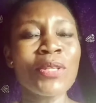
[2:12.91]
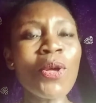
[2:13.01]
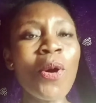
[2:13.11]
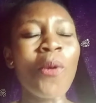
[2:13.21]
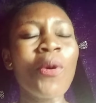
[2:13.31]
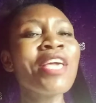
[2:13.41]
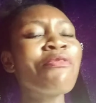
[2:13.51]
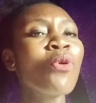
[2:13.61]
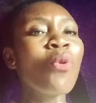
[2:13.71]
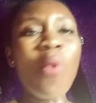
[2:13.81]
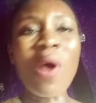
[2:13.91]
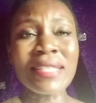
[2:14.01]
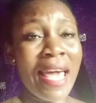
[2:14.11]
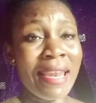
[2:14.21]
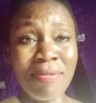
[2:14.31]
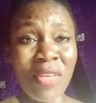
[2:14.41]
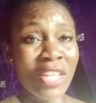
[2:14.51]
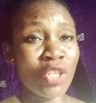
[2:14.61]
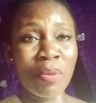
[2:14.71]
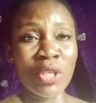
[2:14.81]
So if you want
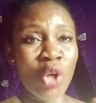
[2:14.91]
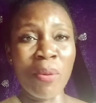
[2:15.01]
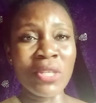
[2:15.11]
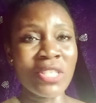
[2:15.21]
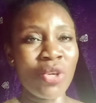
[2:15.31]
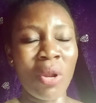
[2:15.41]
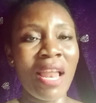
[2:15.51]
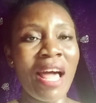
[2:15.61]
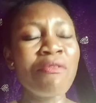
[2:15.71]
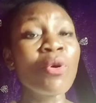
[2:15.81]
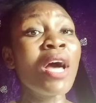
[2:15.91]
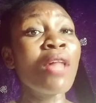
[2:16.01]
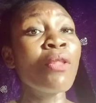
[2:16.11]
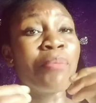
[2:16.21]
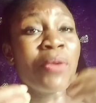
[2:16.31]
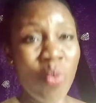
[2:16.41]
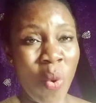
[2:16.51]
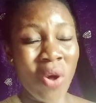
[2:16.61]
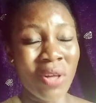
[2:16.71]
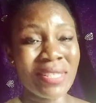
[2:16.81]
anything to be doubled in your life, you got to be
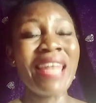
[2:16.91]
what?